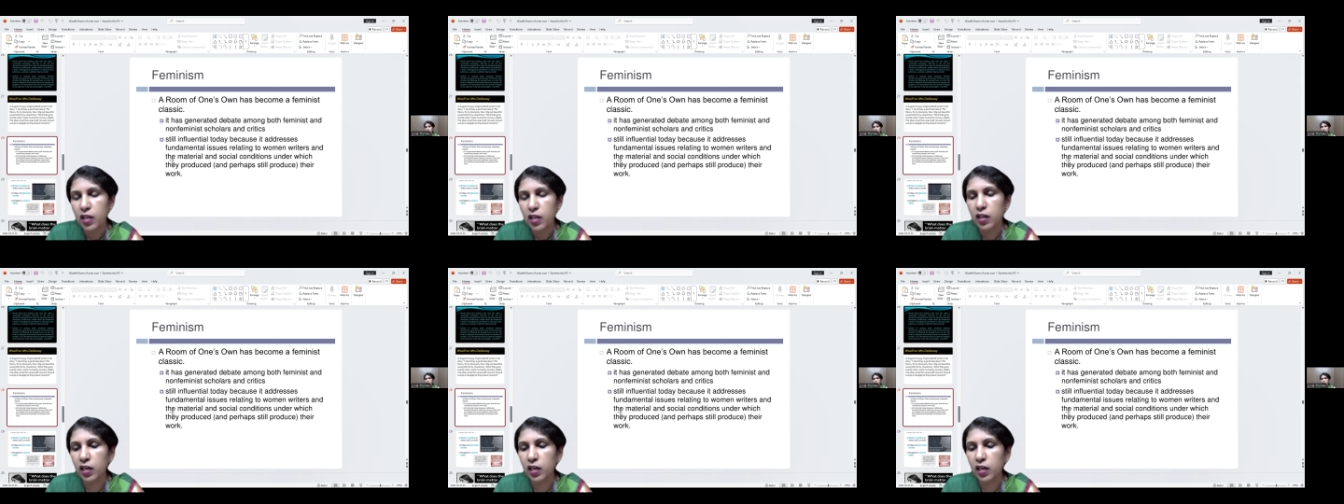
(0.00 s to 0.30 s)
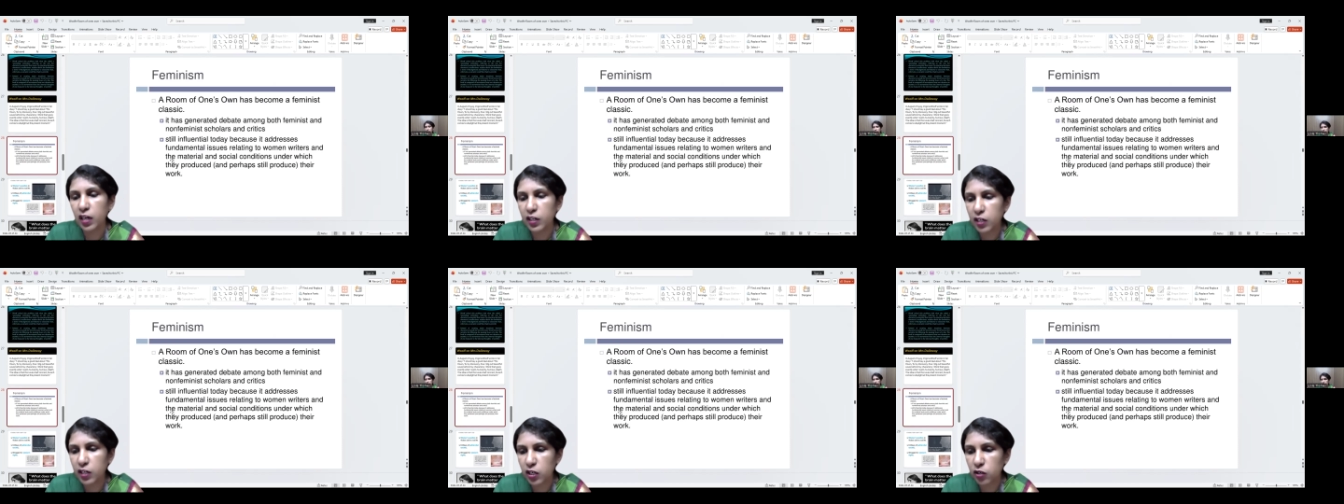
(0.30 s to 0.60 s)

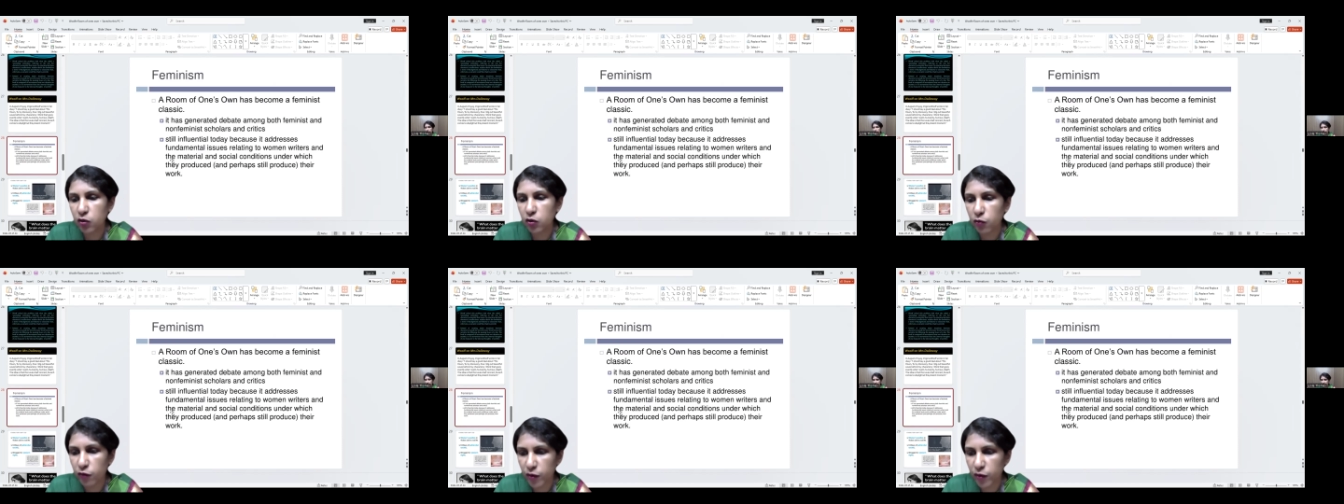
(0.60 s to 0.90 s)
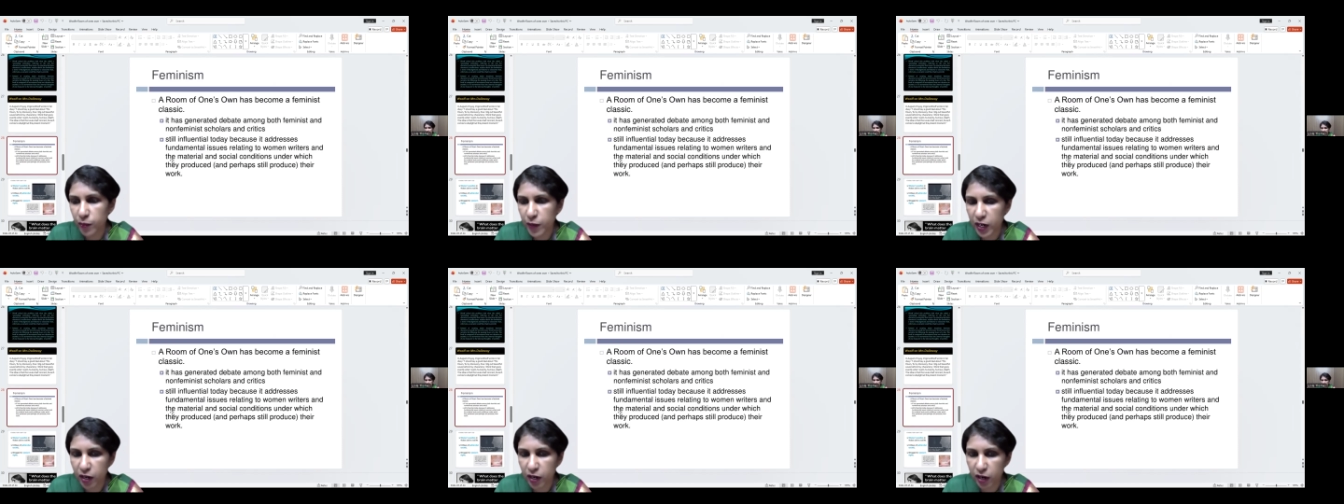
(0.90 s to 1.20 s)
relating to
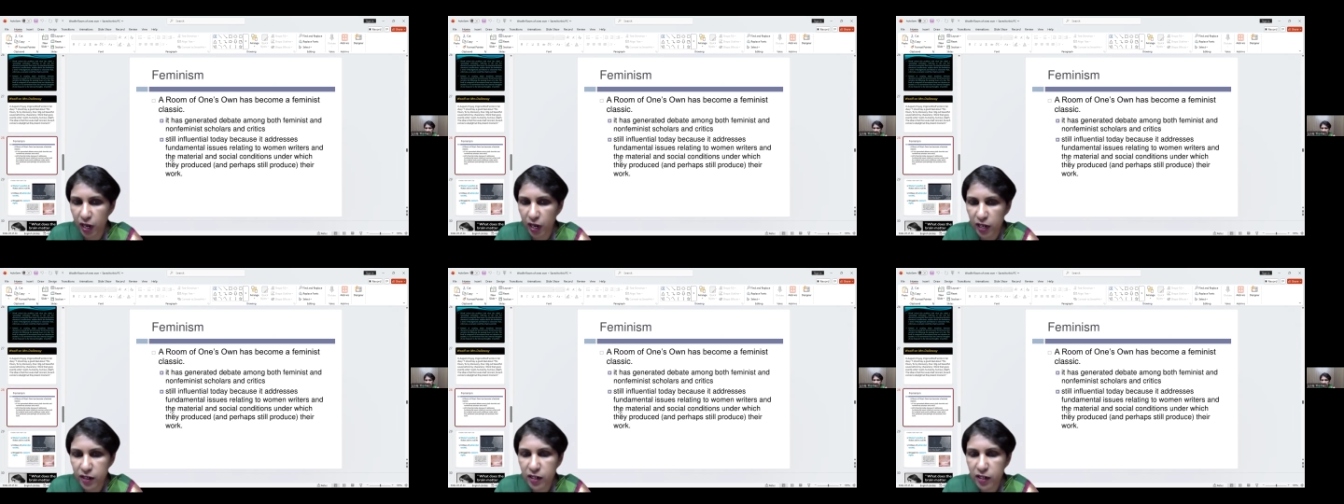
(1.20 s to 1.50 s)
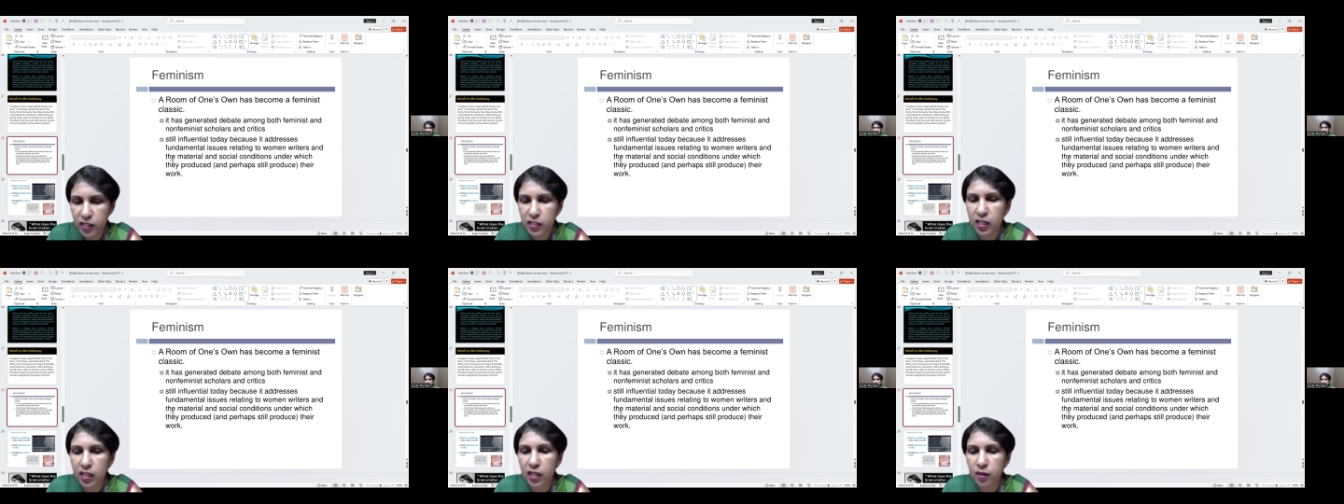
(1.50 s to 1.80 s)
women
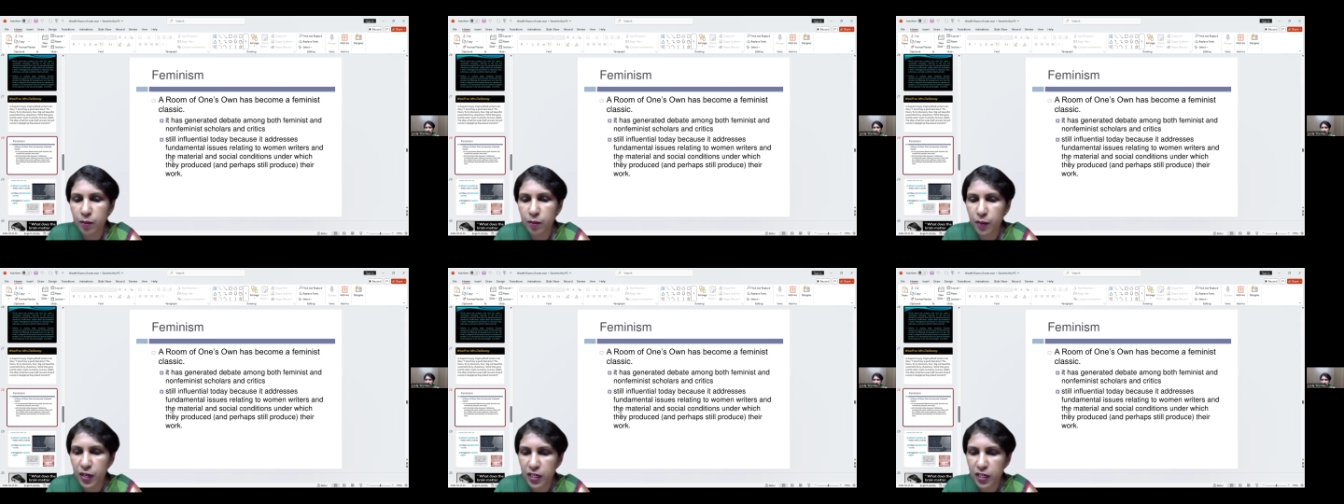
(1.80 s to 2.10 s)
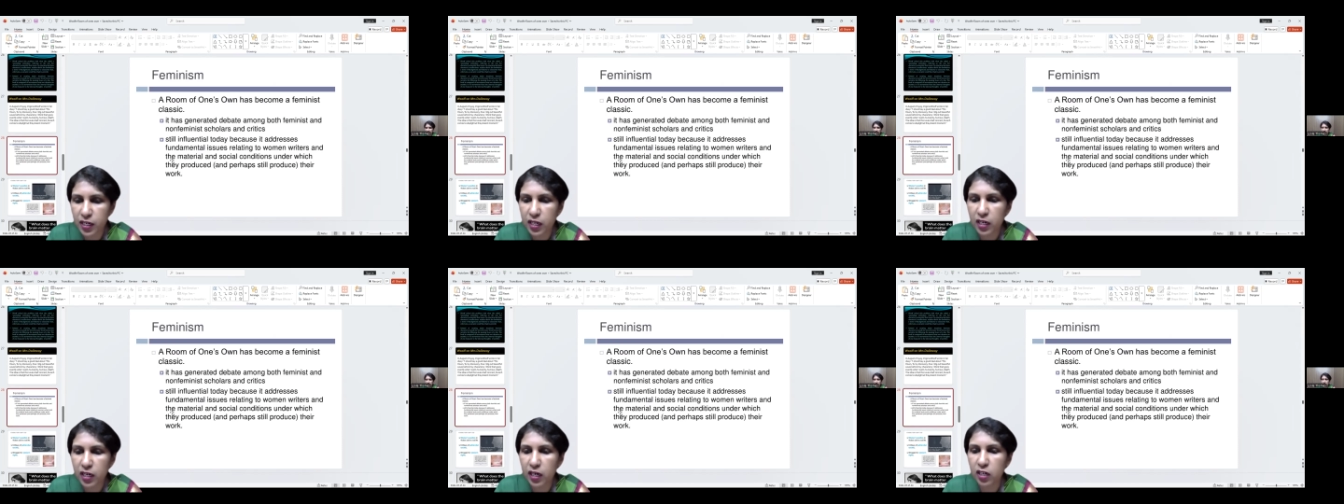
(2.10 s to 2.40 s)
writers and the
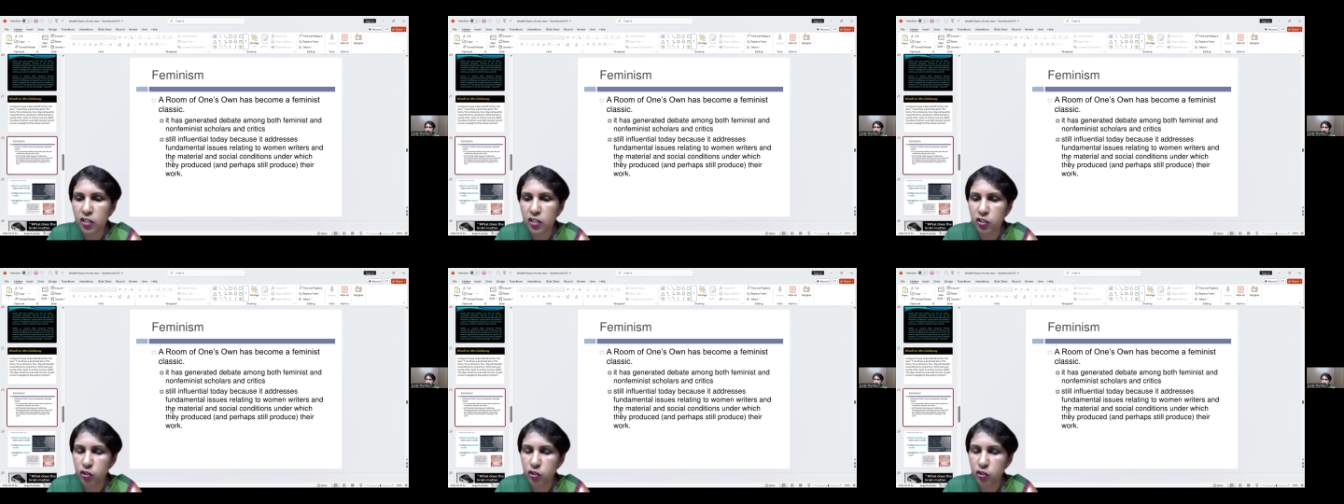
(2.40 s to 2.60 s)
material